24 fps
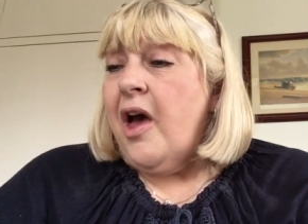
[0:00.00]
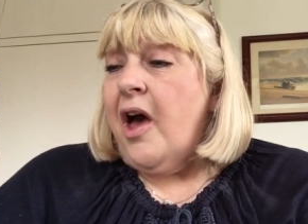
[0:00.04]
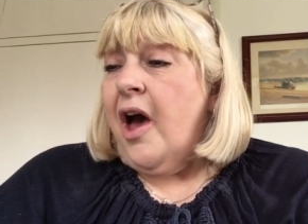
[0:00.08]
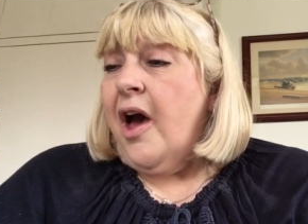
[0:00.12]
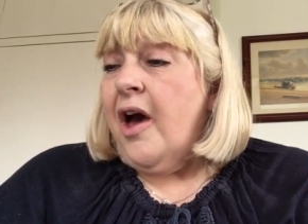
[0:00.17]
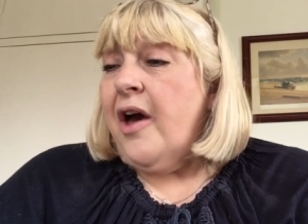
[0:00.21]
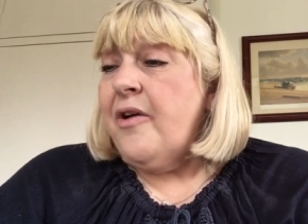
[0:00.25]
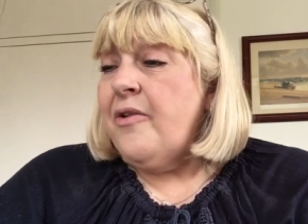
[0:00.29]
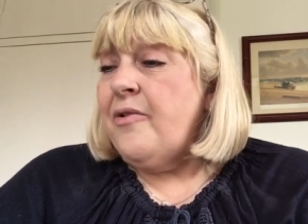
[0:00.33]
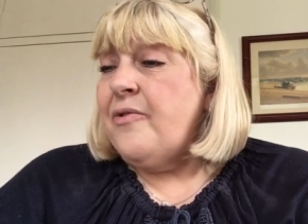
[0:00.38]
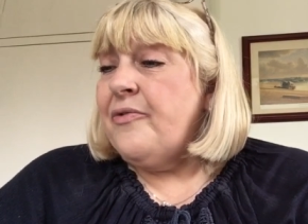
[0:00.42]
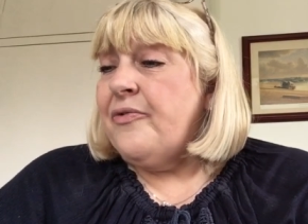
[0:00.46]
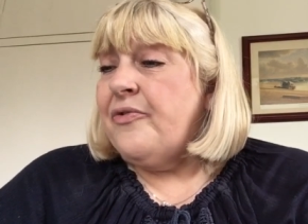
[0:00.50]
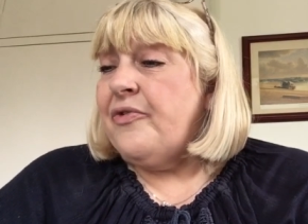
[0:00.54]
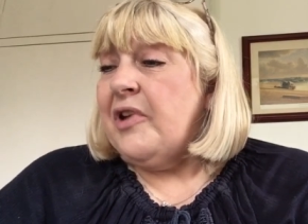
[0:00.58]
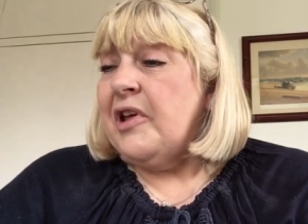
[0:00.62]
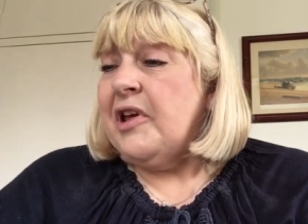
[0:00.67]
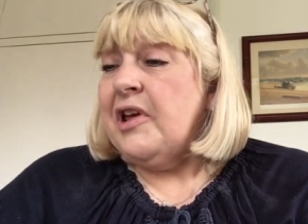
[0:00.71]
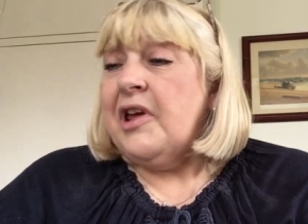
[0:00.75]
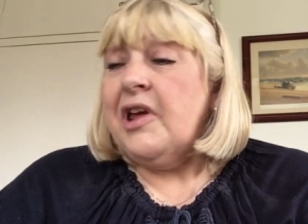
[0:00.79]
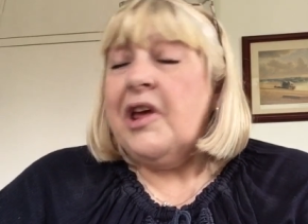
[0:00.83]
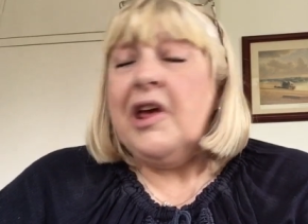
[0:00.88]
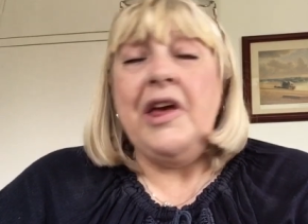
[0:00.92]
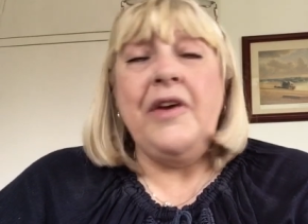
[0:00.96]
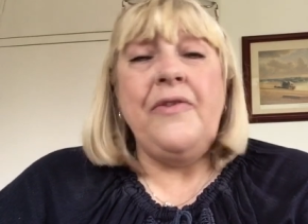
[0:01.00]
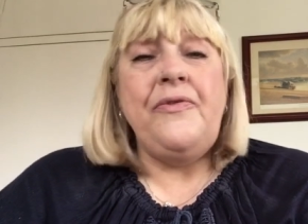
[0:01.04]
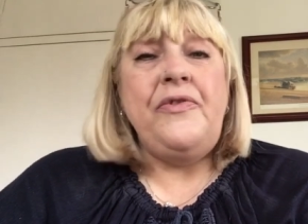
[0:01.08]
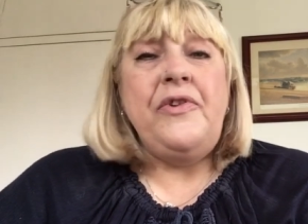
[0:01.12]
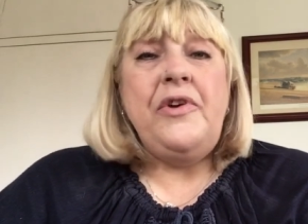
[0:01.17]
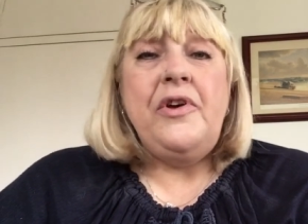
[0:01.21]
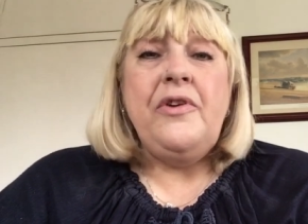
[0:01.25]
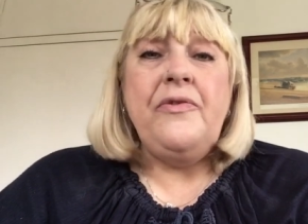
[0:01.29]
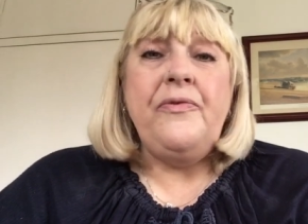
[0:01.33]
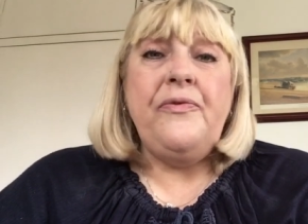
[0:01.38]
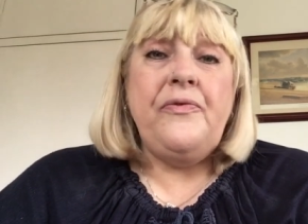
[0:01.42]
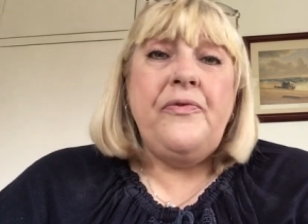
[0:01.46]
hopefully if
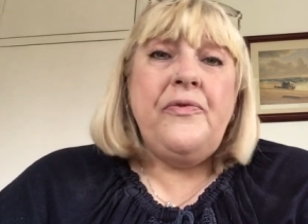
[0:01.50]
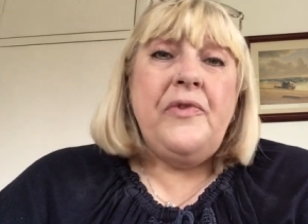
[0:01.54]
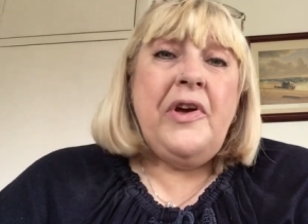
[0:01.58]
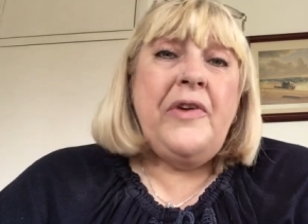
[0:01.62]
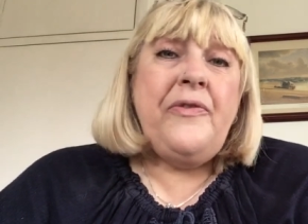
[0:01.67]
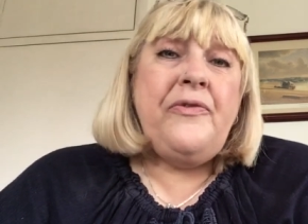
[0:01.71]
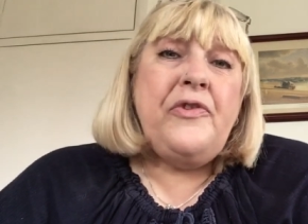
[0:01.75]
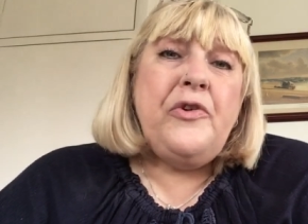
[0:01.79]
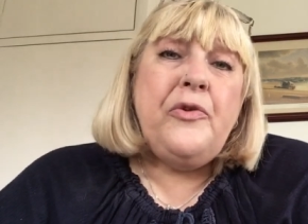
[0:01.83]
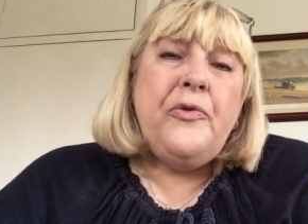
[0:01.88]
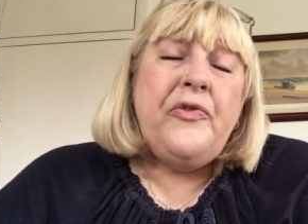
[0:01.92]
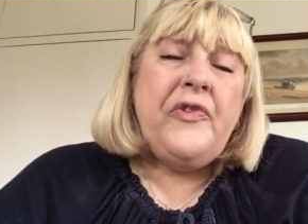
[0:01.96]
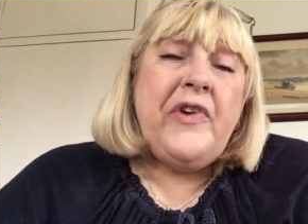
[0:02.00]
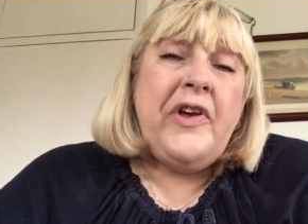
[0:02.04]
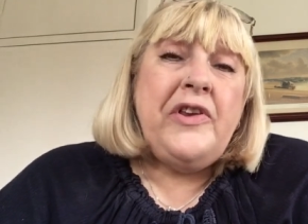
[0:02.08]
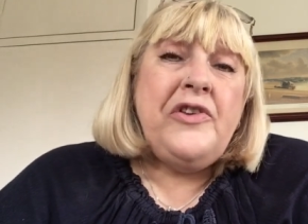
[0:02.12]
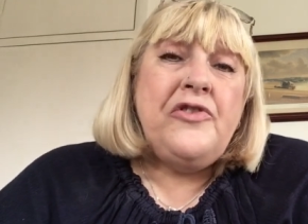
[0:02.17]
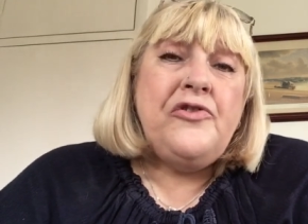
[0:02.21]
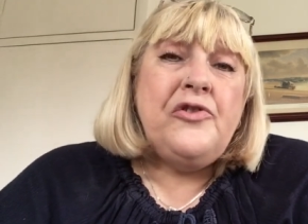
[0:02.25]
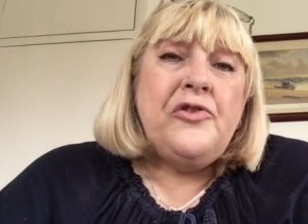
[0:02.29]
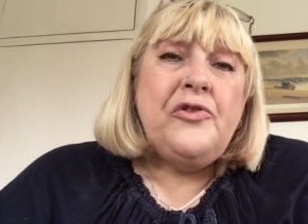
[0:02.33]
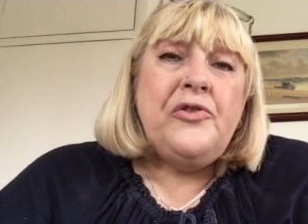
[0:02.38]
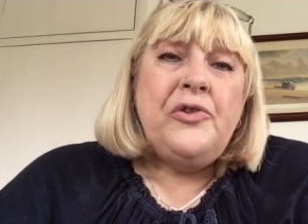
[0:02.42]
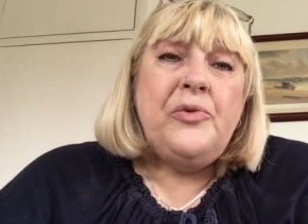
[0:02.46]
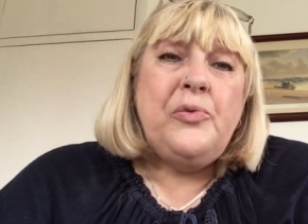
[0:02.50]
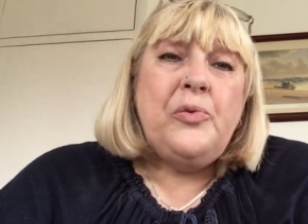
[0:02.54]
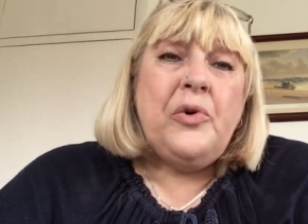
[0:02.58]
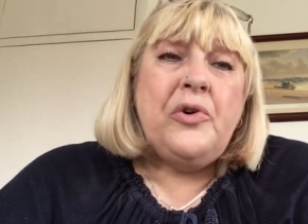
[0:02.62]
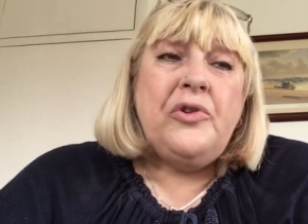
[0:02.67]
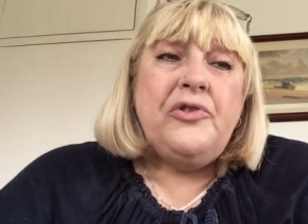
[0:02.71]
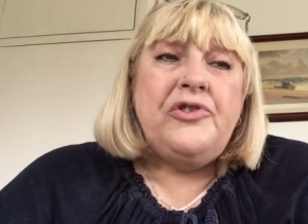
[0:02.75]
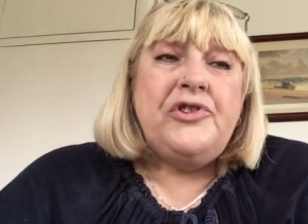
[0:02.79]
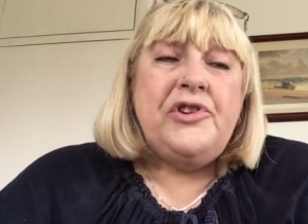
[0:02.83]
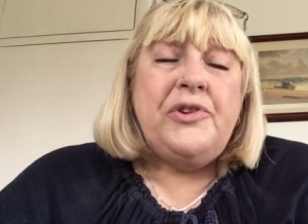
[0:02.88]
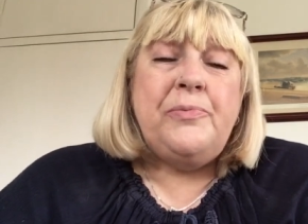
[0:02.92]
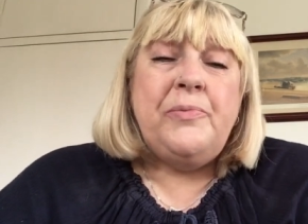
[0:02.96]
you've if you've enjoyed
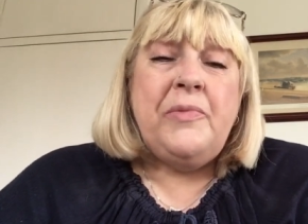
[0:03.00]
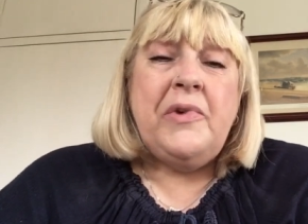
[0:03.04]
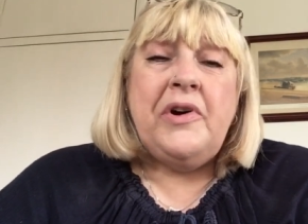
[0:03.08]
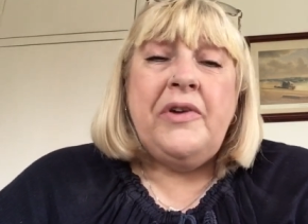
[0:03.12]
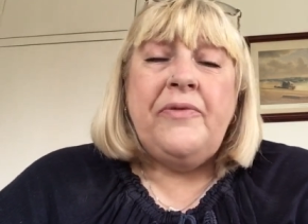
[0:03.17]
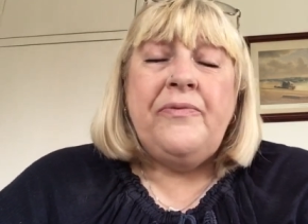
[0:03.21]
watching my